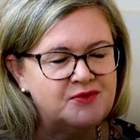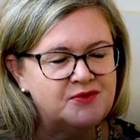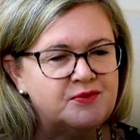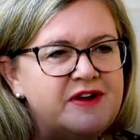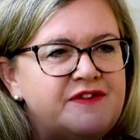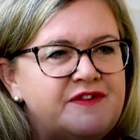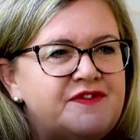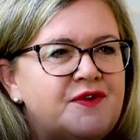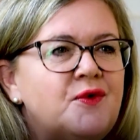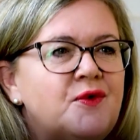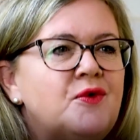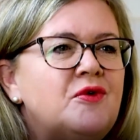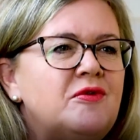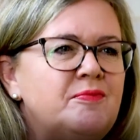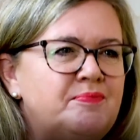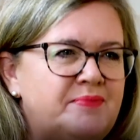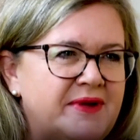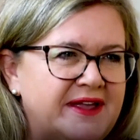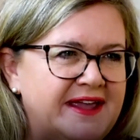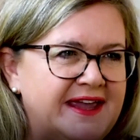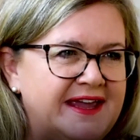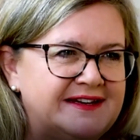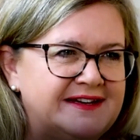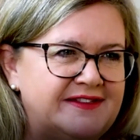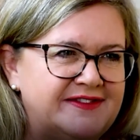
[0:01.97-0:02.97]
We've all
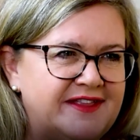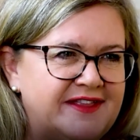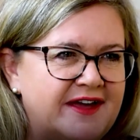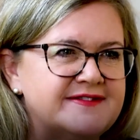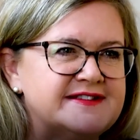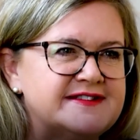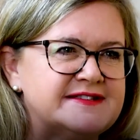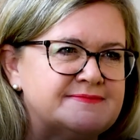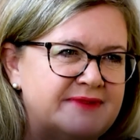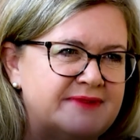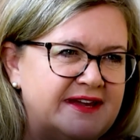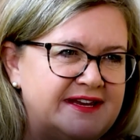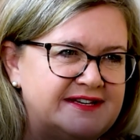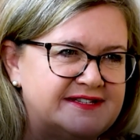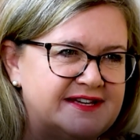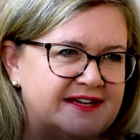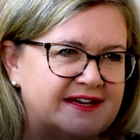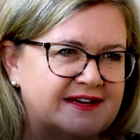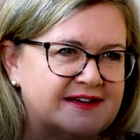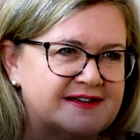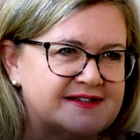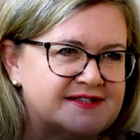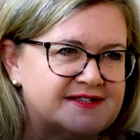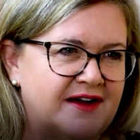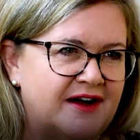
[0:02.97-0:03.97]
been in those
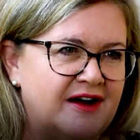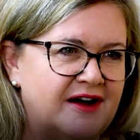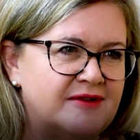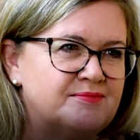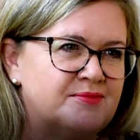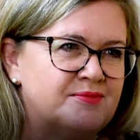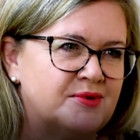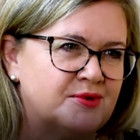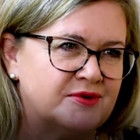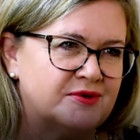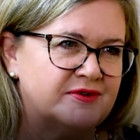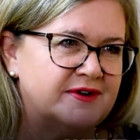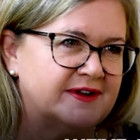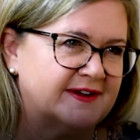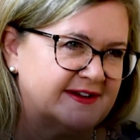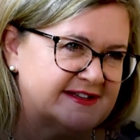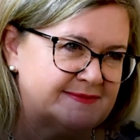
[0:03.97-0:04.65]
meetings that are boring as